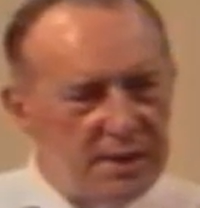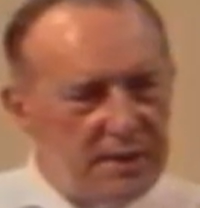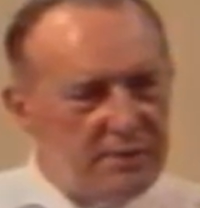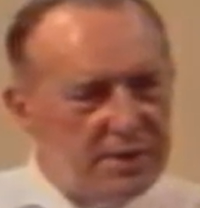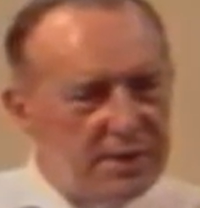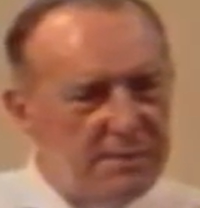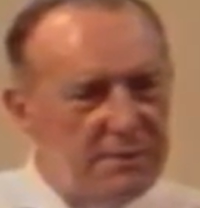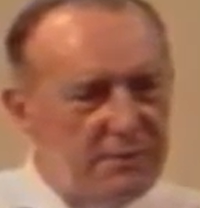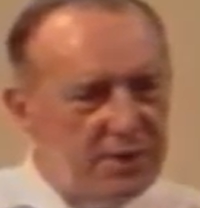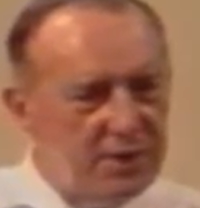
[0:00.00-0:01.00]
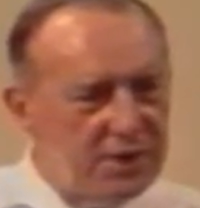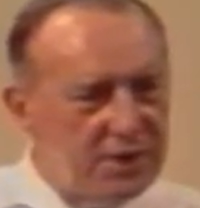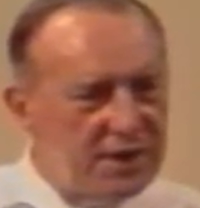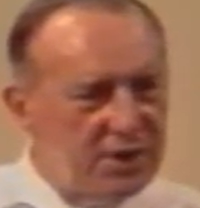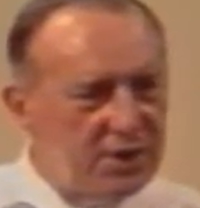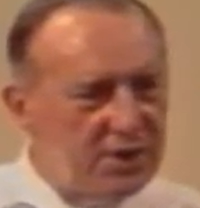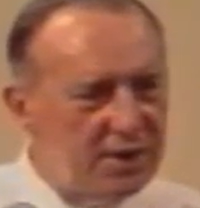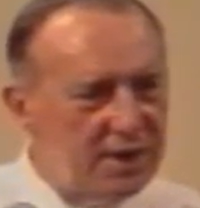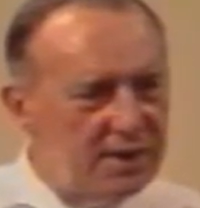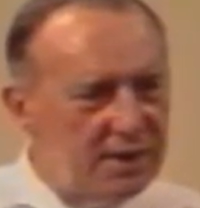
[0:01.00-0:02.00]
Every time I finish teaching on
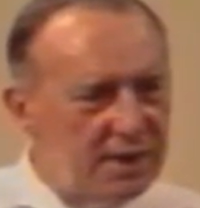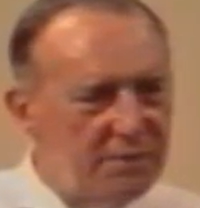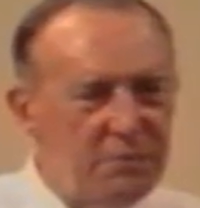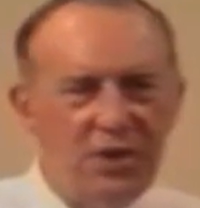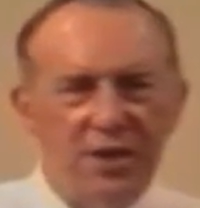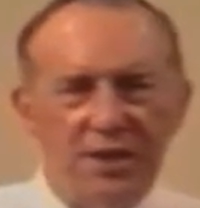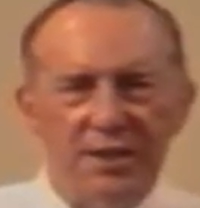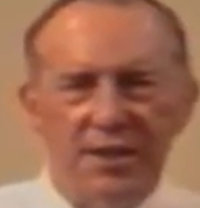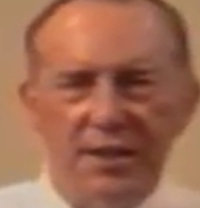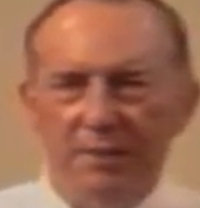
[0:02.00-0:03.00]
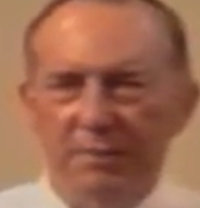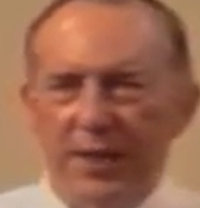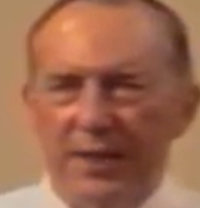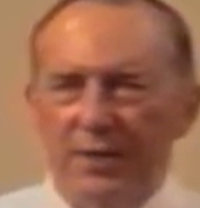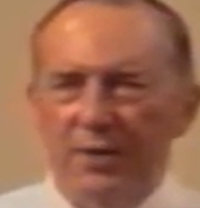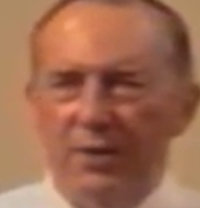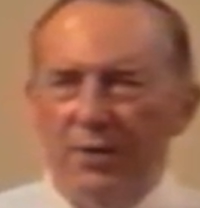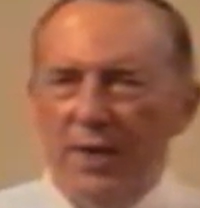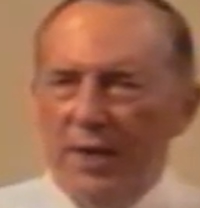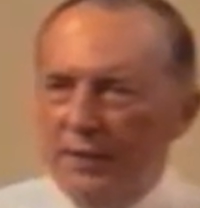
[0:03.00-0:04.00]
it, I think, I wish I'd said it better, or
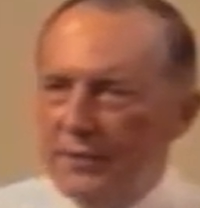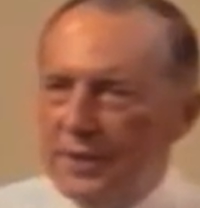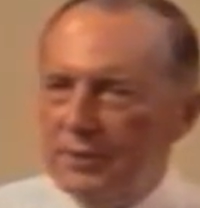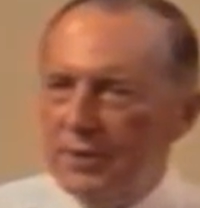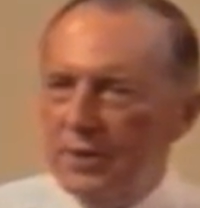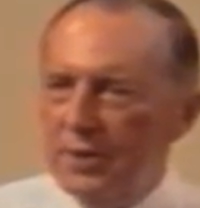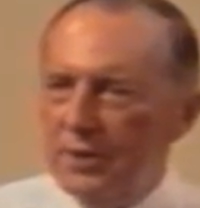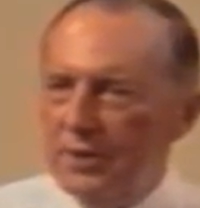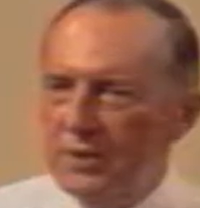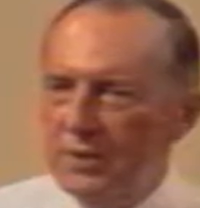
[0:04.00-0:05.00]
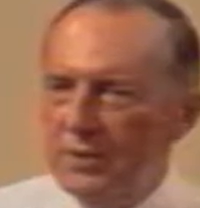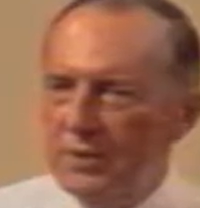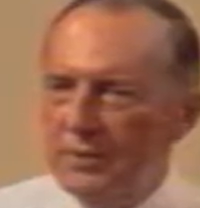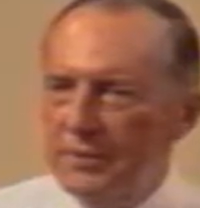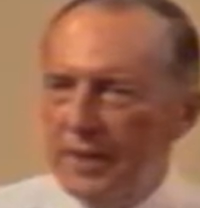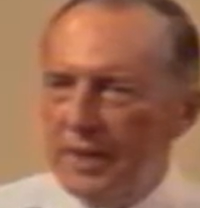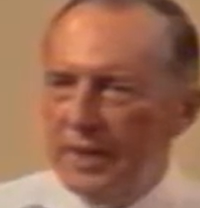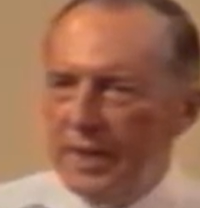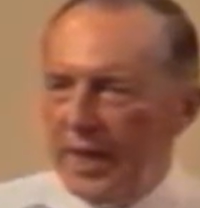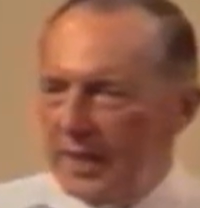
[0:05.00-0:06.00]
I left out a lot, or
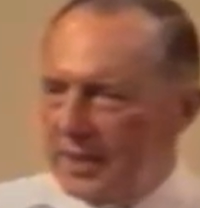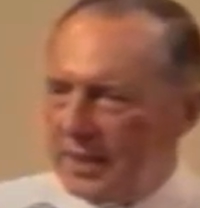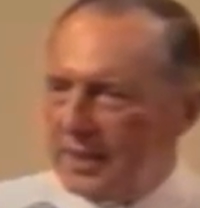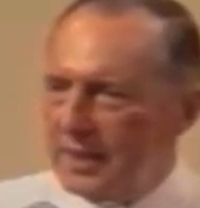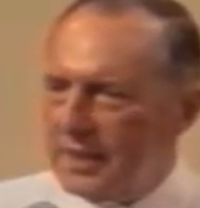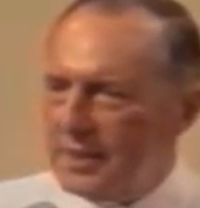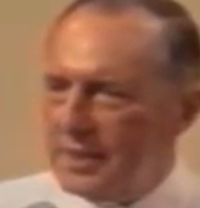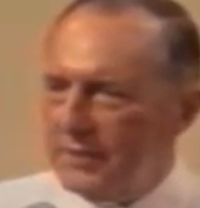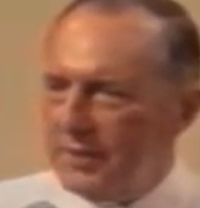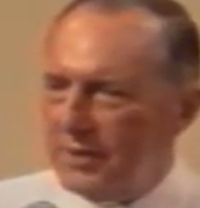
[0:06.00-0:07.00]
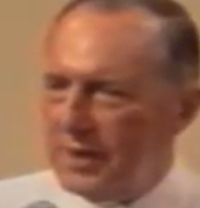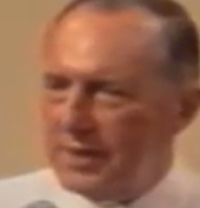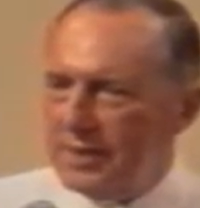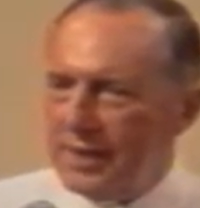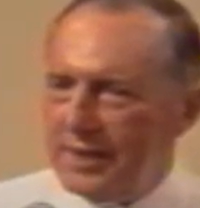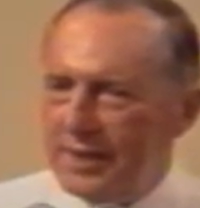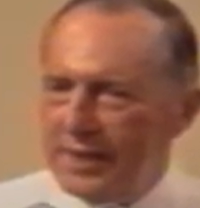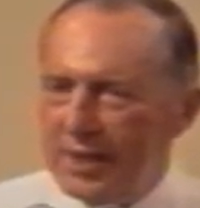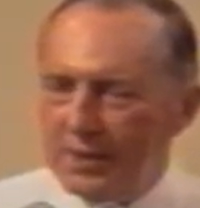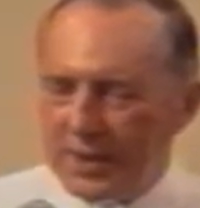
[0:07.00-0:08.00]
I suddenly discovered things that I
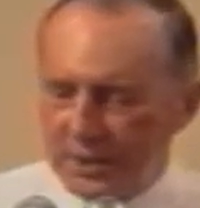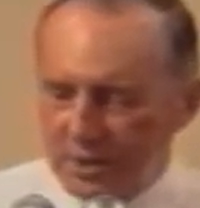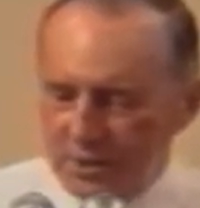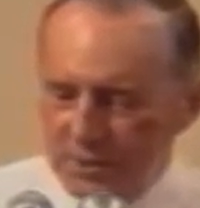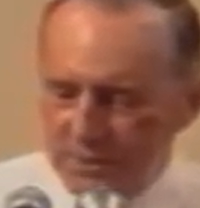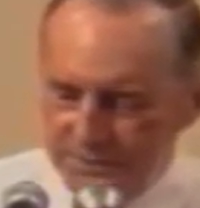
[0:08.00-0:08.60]
didn't know I knew.